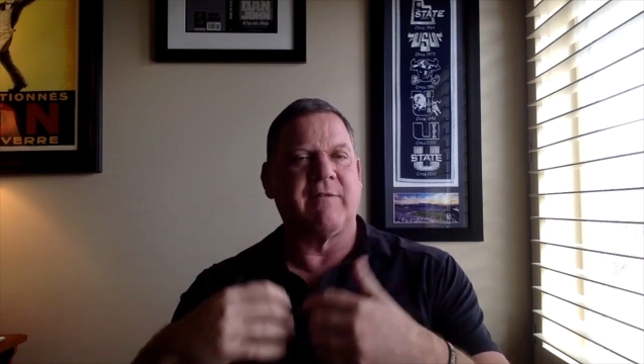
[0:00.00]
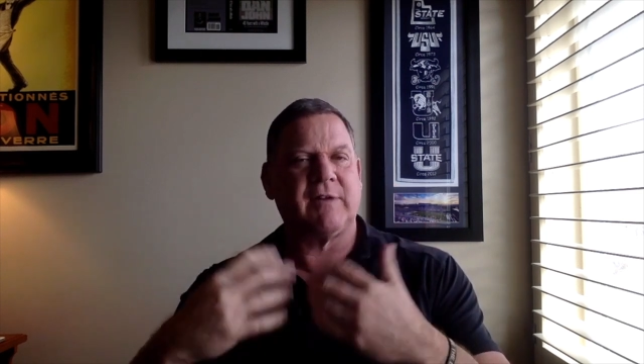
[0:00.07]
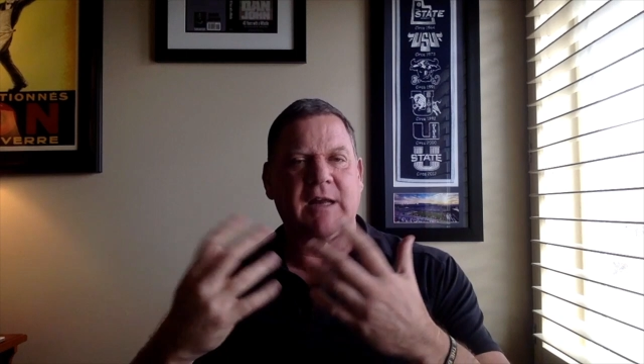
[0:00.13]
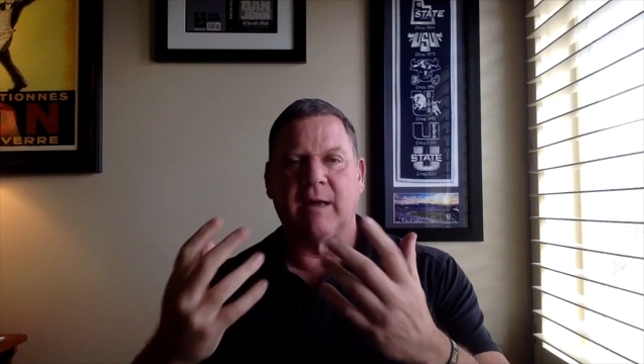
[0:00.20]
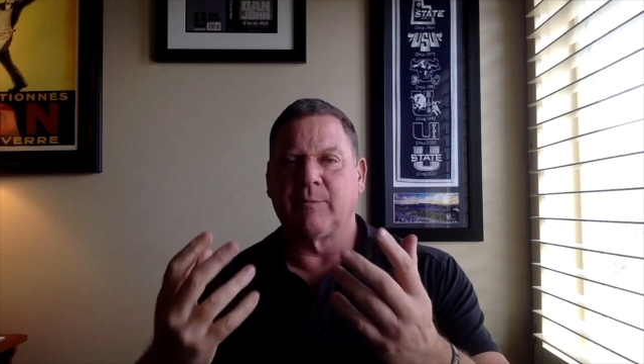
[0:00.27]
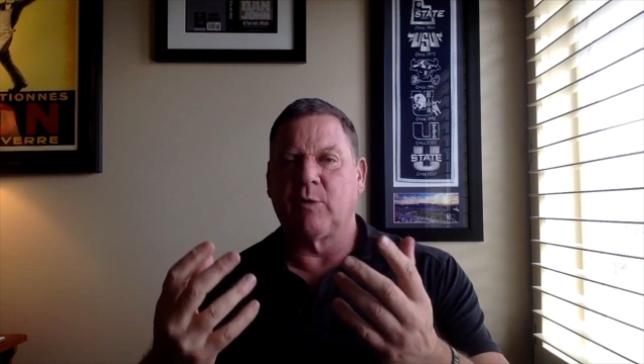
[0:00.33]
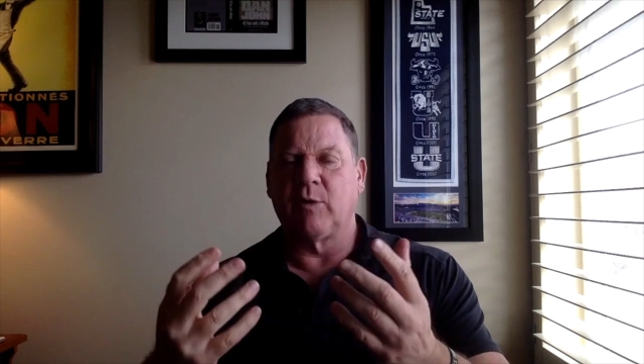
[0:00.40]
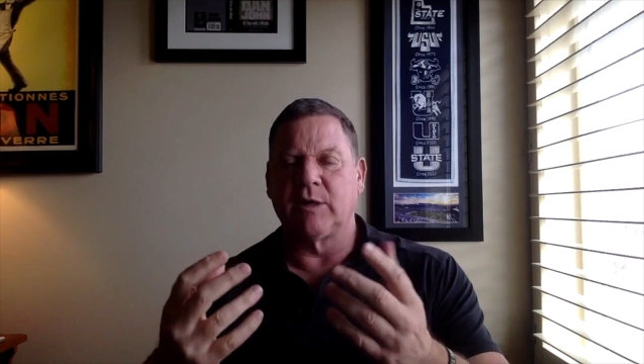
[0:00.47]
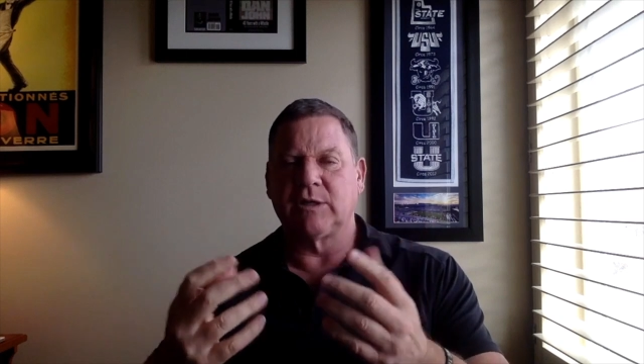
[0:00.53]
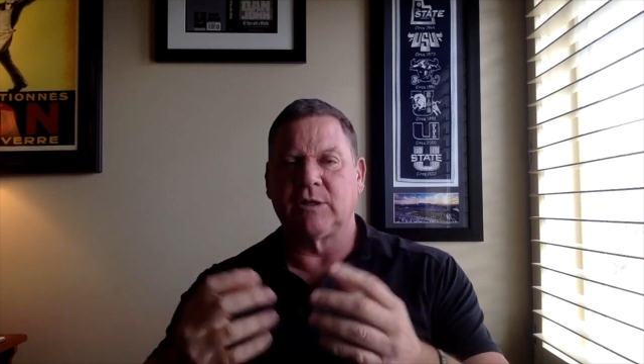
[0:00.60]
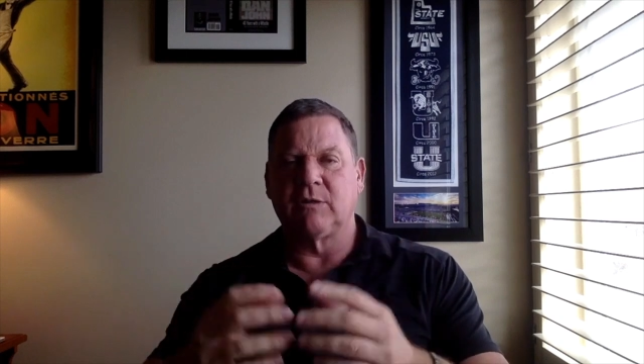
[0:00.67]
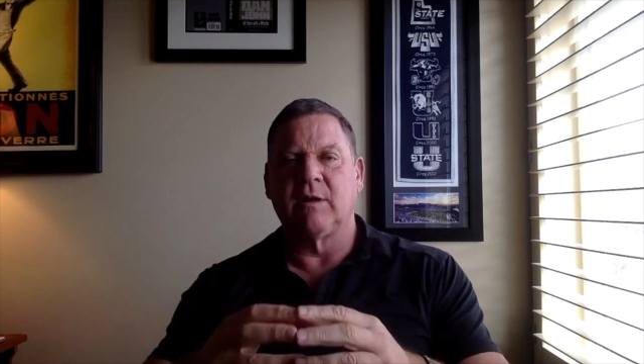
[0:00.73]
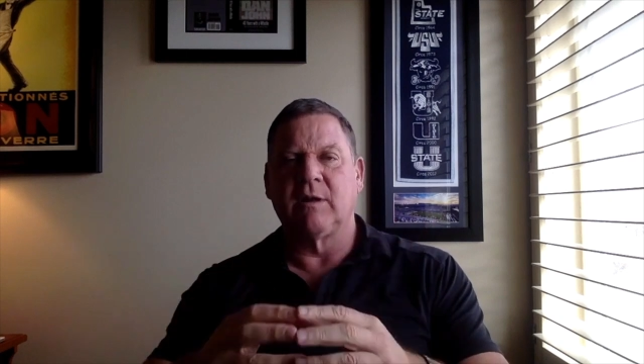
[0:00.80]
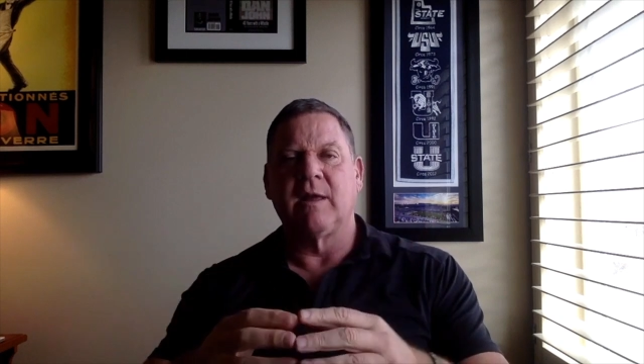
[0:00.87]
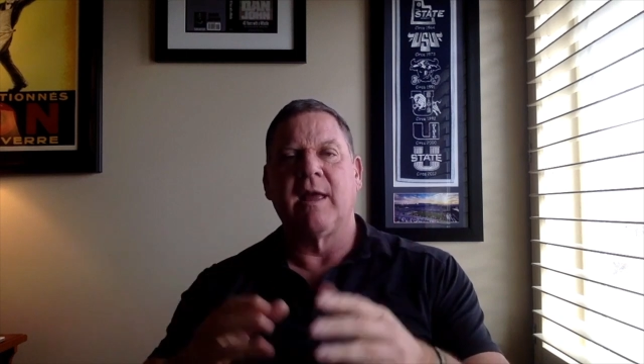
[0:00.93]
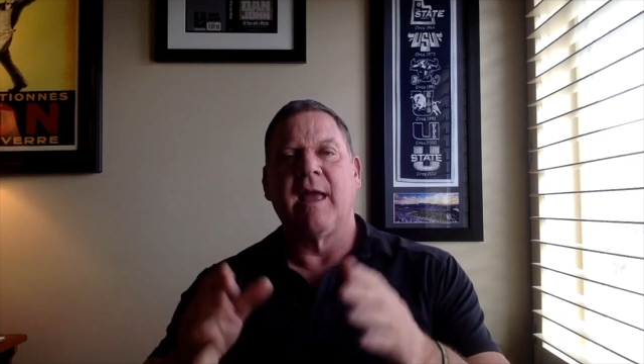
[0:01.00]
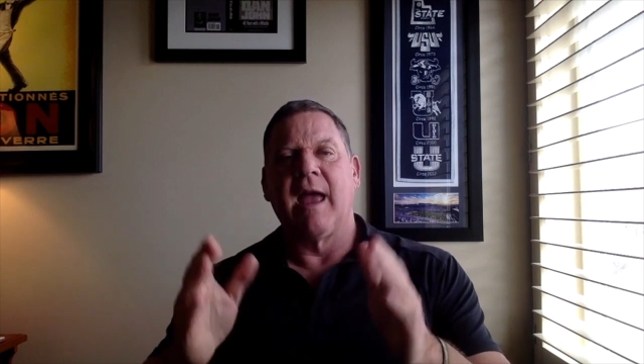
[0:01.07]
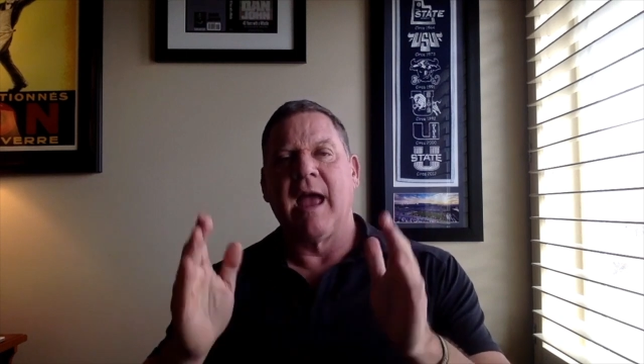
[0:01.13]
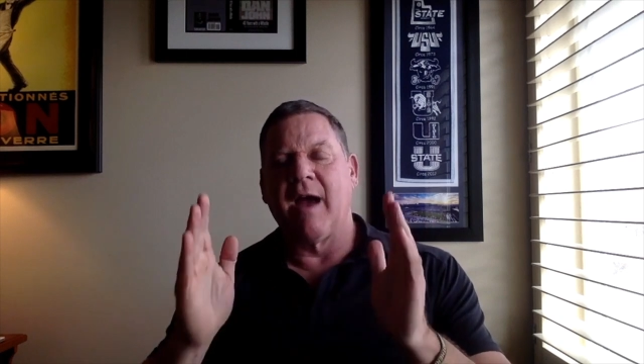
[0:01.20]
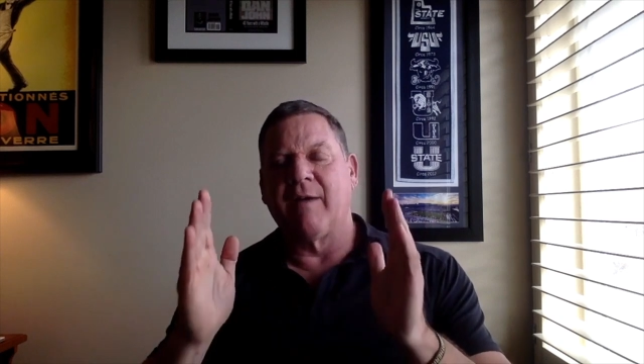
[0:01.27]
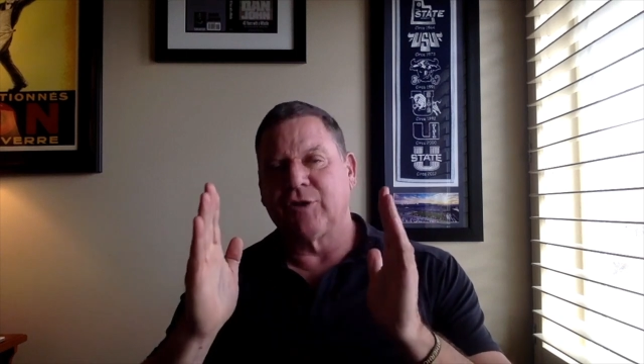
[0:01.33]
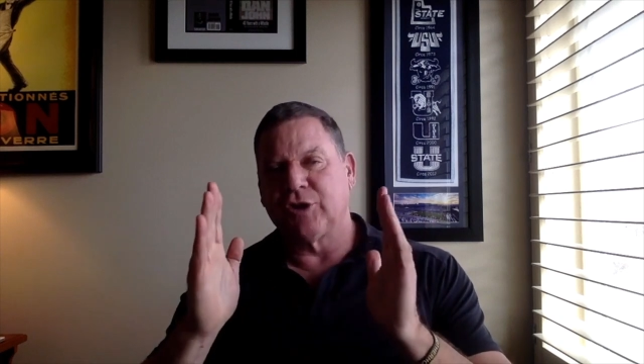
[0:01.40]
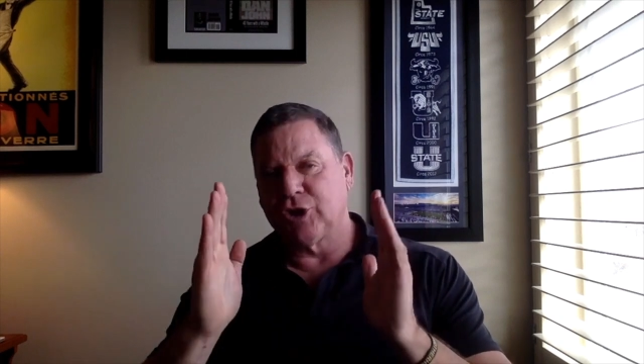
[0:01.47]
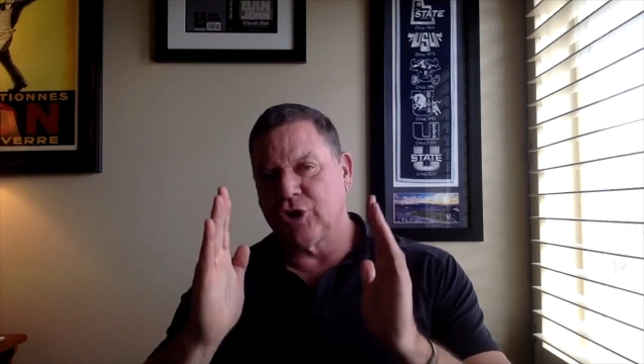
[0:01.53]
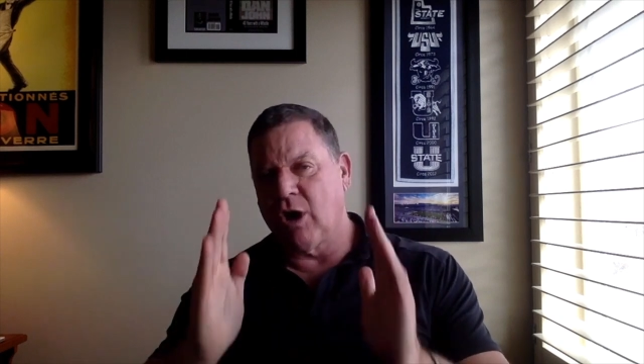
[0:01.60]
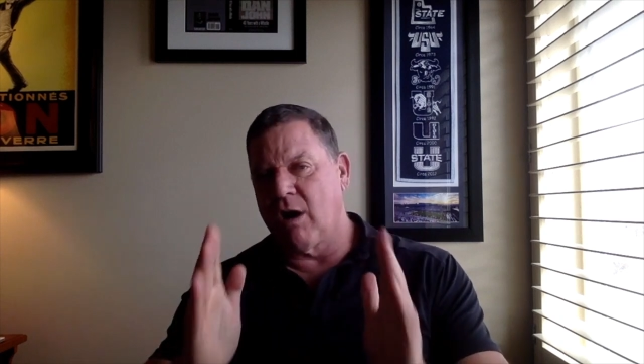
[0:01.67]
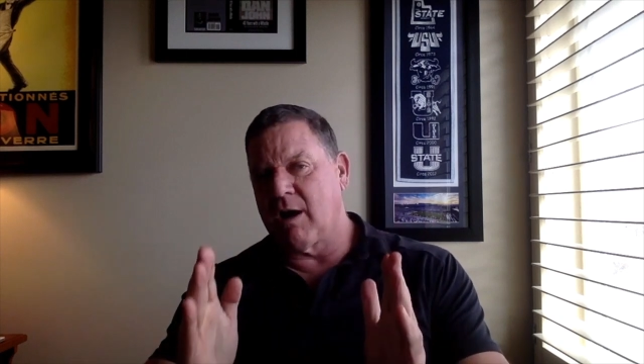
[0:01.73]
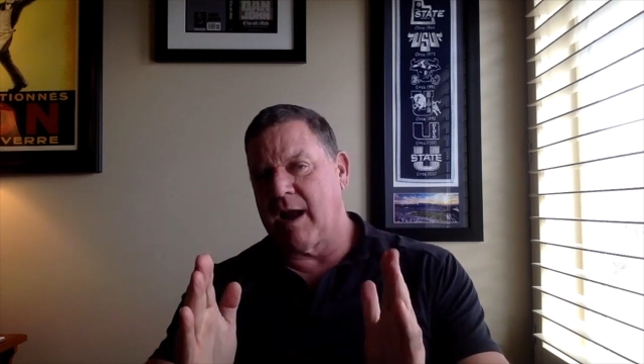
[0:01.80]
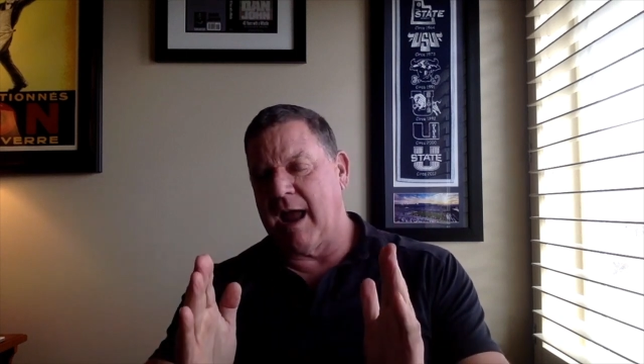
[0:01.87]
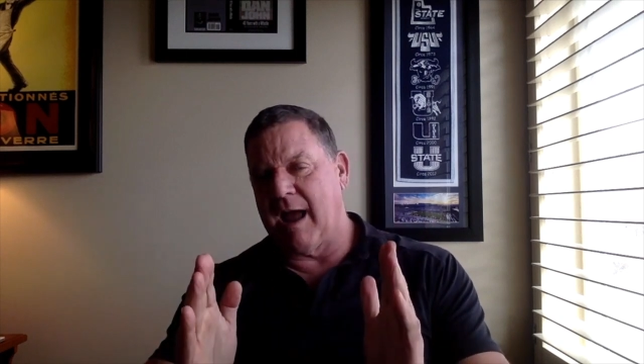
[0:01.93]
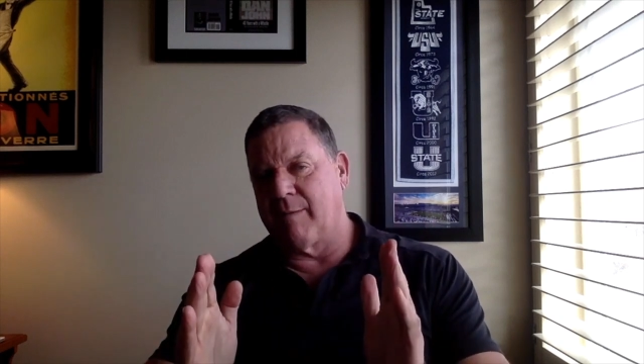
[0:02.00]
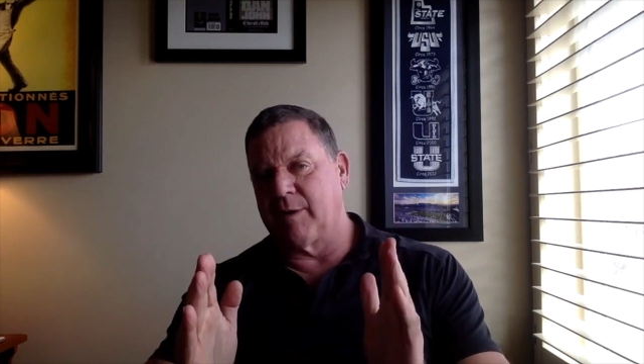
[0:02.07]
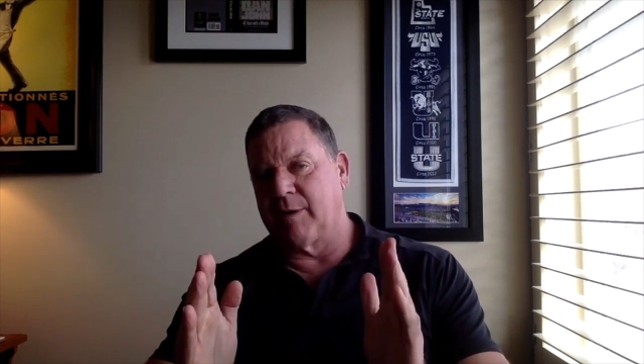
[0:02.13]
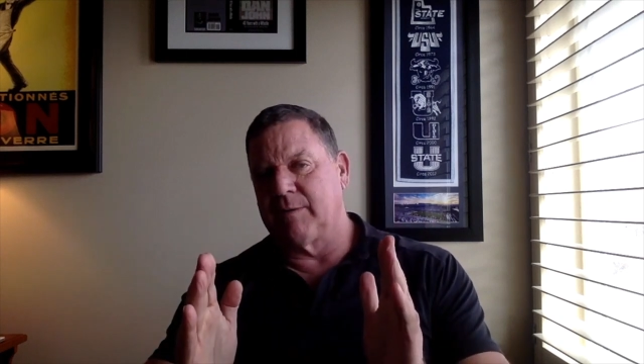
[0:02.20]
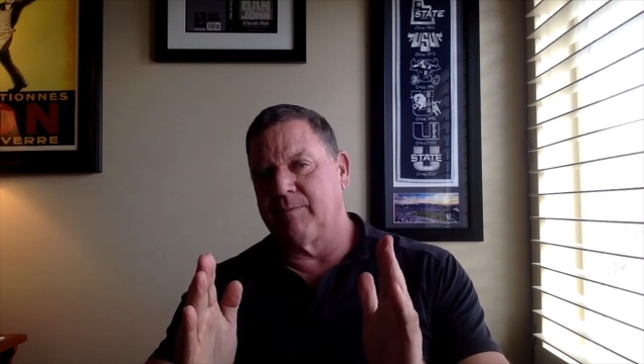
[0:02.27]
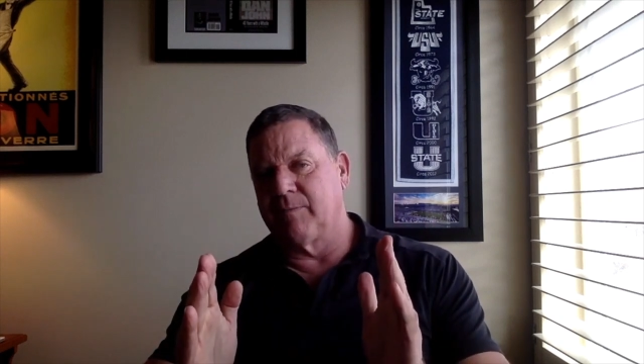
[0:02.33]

every day I'm going to have a shark habit,